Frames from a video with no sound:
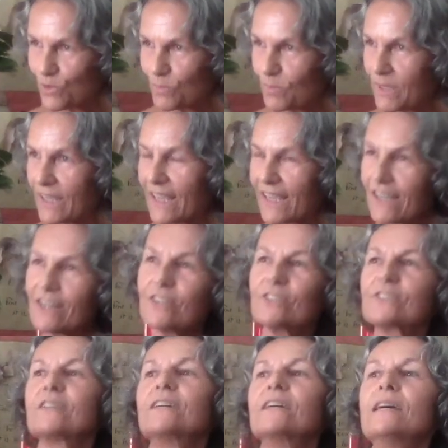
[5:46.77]
be
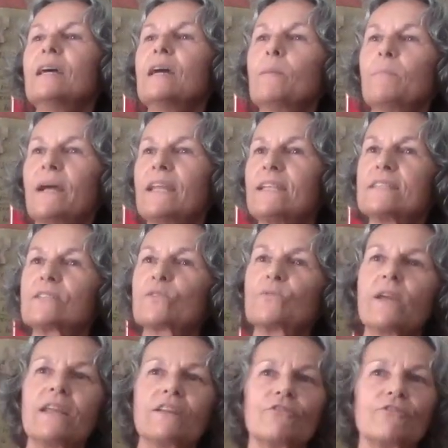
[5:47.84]
held by this
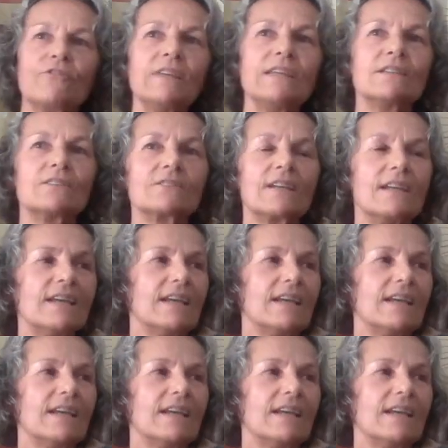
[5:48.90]
greater field.